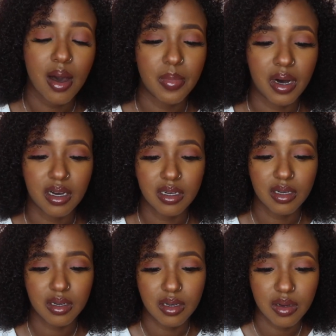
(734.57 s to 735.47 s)
But
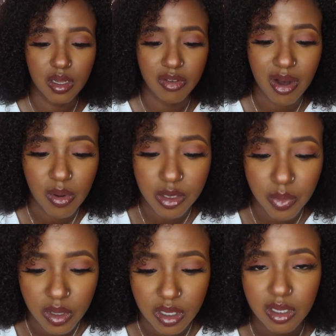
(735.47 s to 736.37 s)
if I were to
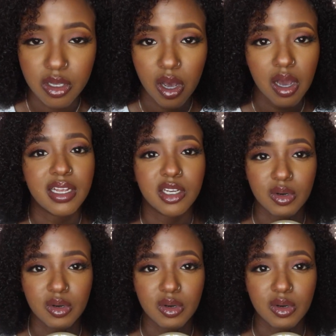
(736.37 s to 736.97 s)
put curling